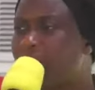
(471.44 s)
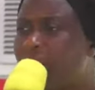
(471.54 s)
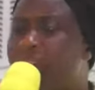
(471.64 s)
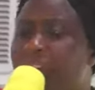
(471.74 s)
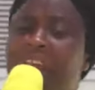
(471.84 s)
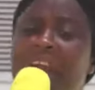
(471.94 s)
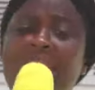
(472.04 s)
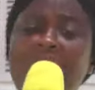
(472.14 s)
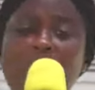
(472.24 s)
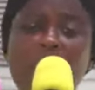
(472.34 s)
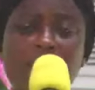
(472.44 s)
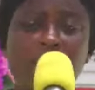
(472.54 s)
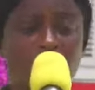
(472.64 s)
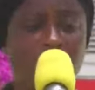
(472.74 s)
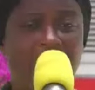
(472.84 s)
the day that people came to
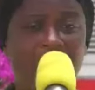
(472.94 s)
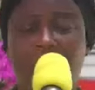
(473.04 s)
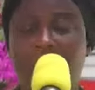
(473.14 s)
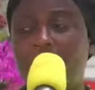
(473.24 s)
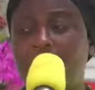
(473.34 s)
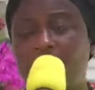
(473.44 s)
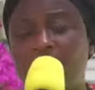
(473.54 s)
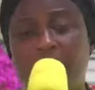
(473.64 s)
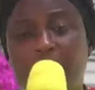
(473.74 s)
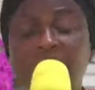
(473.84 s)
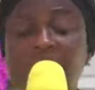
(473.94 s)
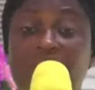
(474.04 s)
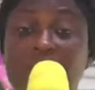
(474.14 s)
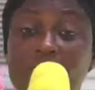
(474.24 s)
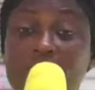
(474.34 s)
marry me, you are the person that
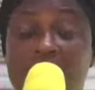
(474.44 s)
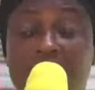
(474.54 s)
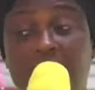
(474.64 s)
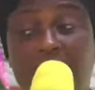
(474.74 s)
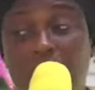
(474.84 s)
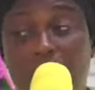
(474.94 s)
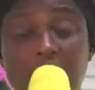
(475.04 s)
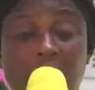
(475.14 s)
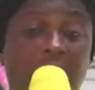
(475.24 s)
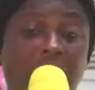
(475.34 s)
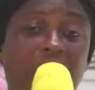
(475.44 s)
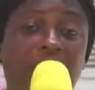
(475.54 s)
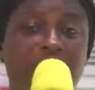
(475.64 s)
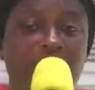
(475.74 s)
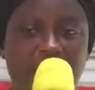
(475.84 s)
stood and said, you'll be my
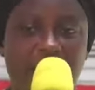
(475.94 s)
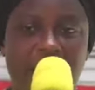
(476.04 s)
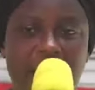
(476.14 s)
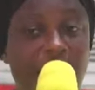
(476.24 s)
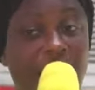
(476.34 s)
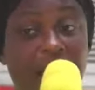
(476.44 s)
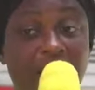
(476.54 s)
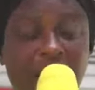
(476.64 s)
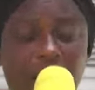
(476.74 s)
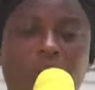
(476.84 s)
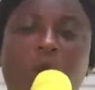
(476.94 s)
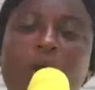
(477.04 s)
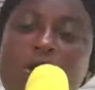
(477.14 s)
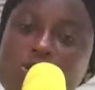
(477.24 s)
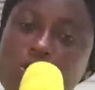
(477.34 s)
father, father-in-law.
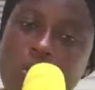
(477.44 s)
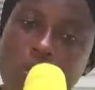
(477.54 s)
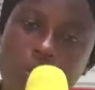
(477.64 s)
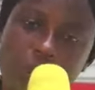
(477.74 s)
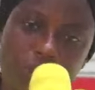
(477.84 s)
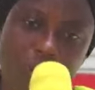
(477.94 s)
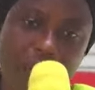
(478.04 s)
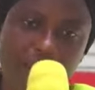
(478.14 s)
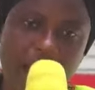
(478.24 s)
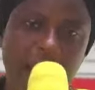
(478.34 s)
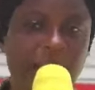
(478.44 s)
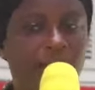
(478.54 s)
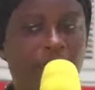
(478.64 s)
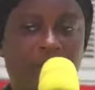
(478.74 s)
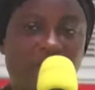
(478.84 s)
So you are now
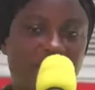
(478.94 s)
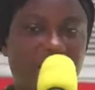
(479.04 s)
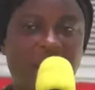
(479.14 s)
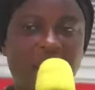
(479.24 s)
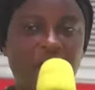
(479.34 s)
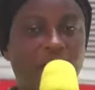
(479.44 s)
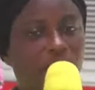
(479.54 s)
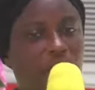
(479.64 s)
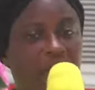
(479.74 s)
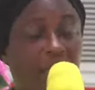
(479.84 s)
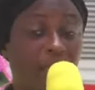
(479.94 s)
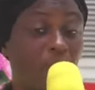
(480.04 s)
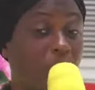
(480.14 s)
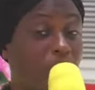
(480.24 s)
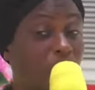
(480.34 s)
the father-in-law. So I came to
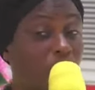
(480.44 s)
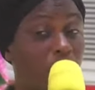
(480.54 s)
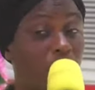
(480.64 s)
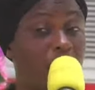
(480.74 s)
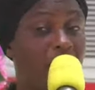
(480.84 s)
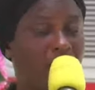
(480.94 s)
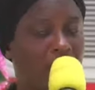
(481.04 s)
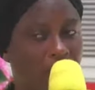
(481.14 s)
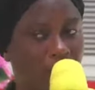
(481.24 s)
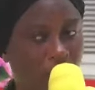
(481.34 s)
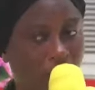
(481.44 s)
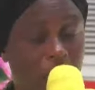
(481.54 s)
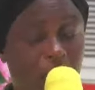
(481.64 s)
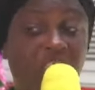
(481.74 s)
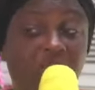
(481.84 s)
report to you that my husband,
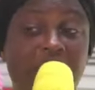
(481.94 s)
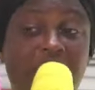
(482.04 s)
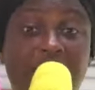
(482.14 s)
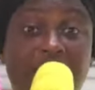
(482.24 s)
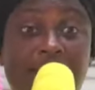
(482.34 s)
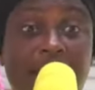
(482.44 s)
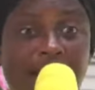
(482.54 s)
this is making the third